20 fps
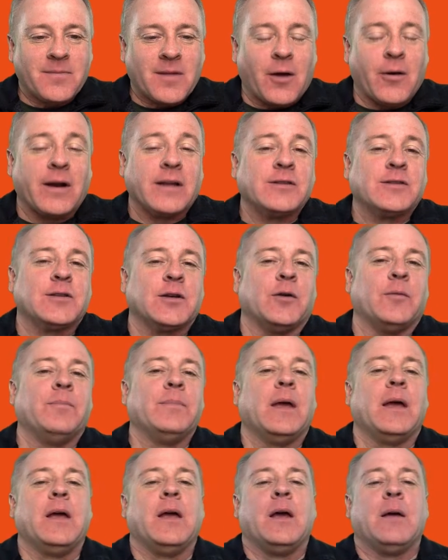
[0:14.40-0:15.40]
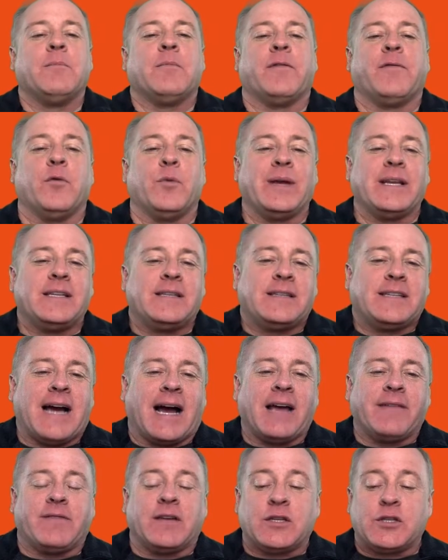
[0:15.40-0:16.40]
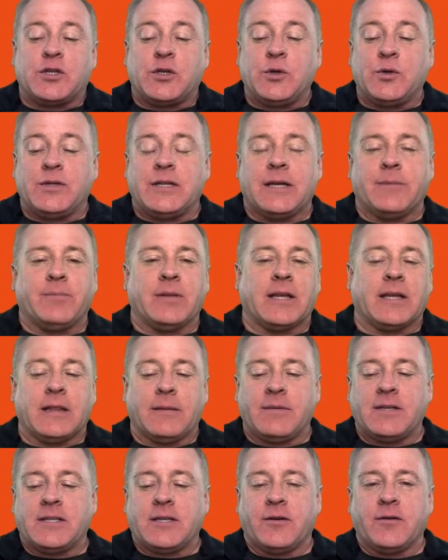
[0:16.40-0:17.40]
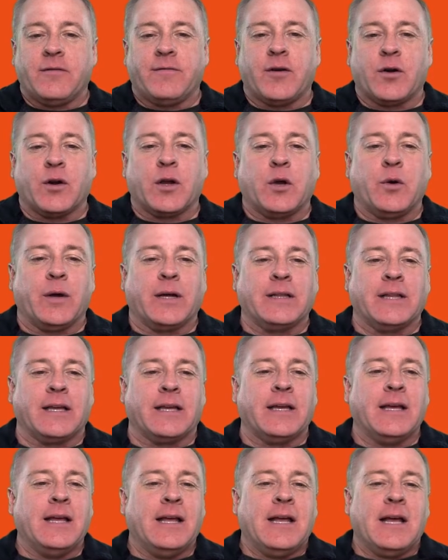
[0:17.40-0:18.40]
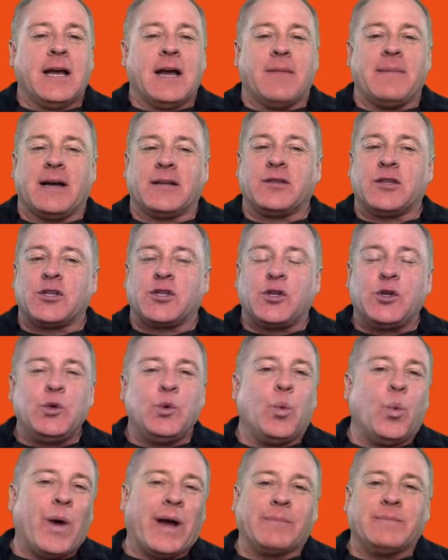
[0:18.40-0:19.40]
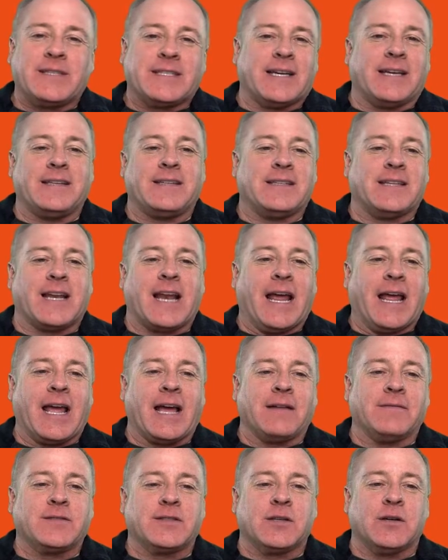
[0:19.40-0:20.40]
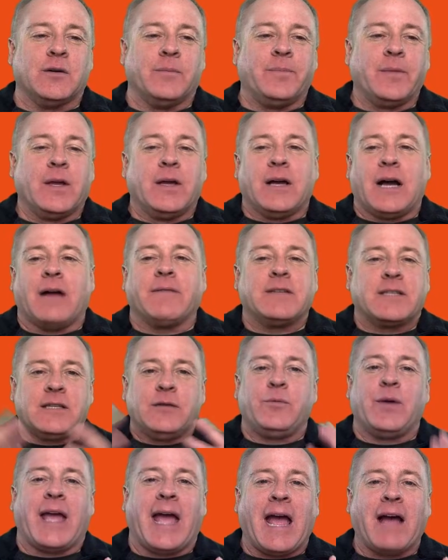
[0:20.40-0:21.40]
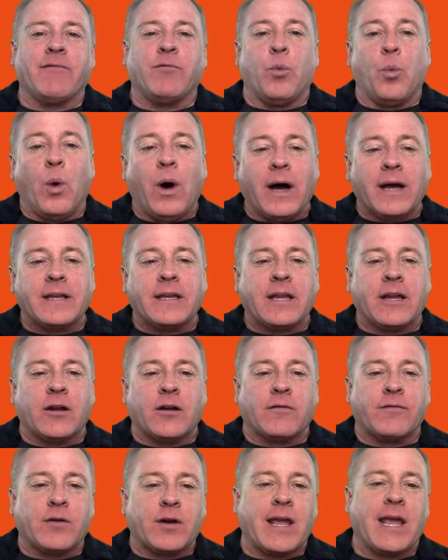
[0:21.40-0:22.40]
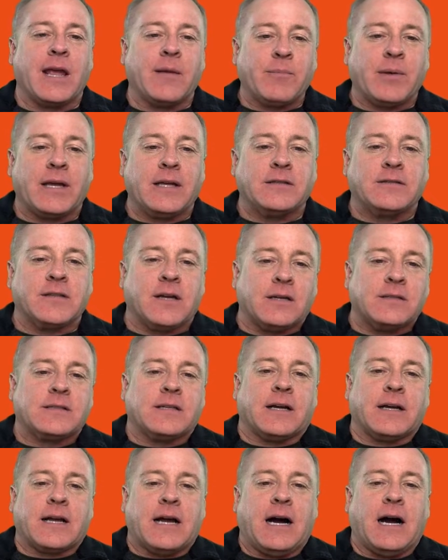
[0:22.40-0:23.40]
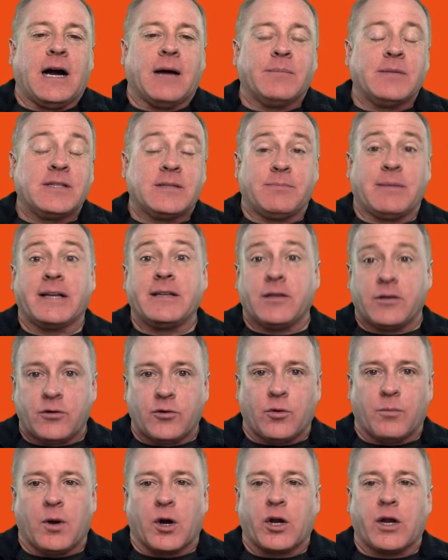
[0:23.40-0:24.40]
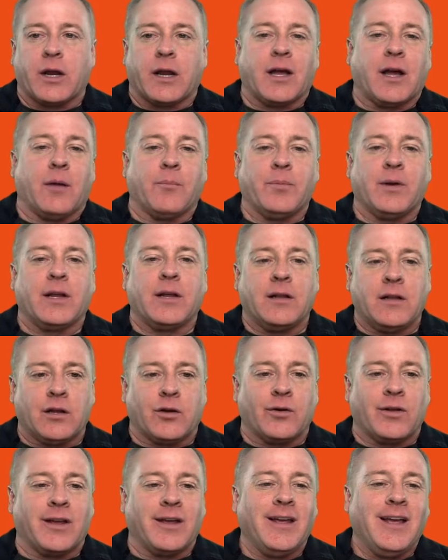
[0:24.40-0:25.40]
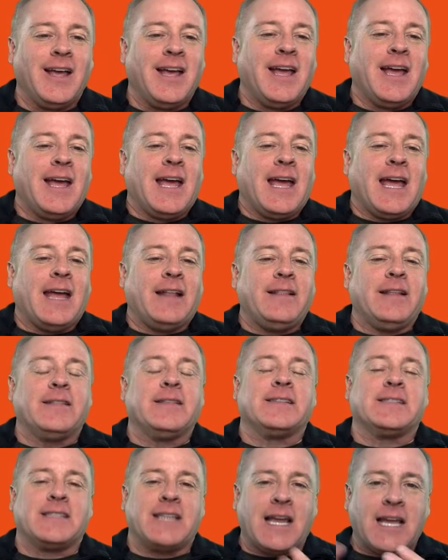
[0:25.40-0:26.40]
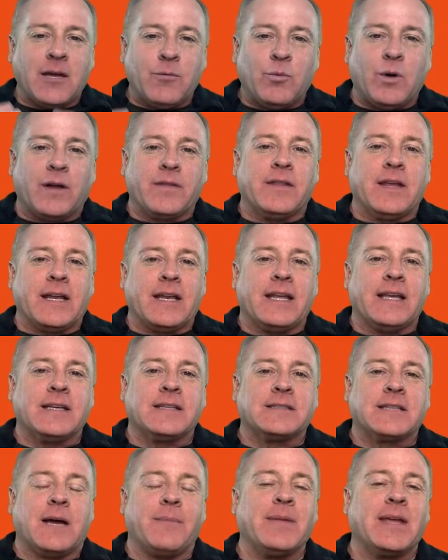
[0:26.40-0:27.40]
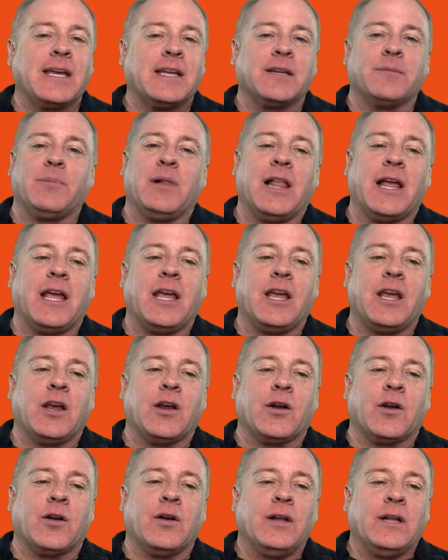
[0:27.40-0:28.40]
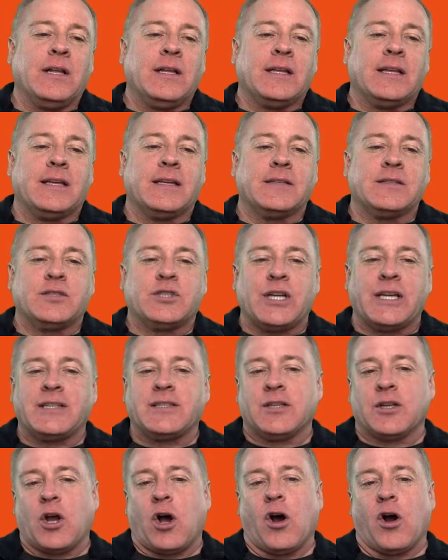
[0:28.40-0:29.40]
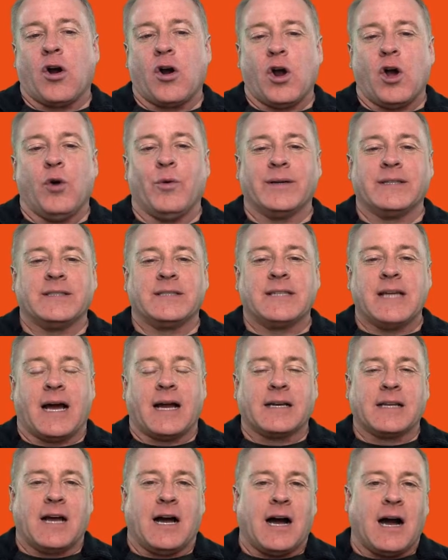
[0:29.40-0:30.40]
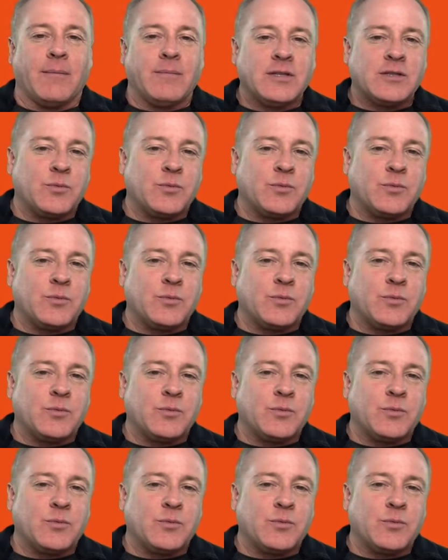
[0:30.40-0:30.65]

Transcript: All right, so before we dive in too deeply, let me tell you very quickly about the two websites that I have. So, obviously, we have one here for campaignsauce.com. It's my digital marketing company, clearly. And then the second one that is coming into play here is jasonrowens.com.